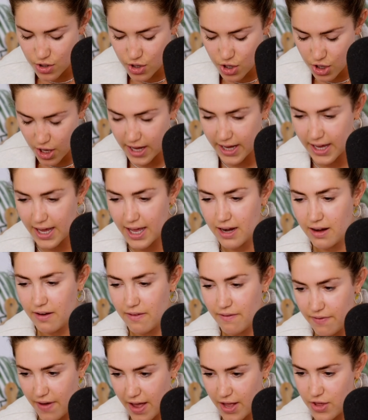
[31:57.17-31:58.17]

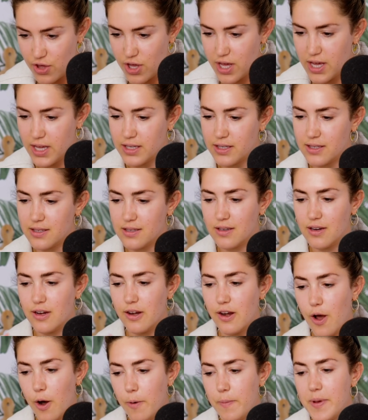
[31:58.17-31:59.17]
Chicken, veggies,
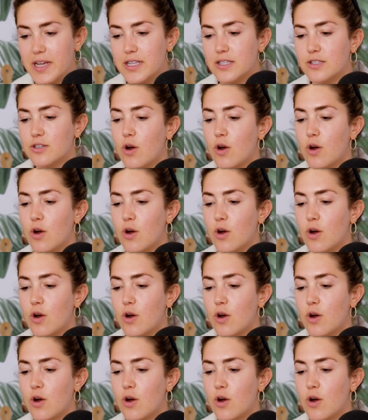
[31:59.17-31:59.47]
no beans,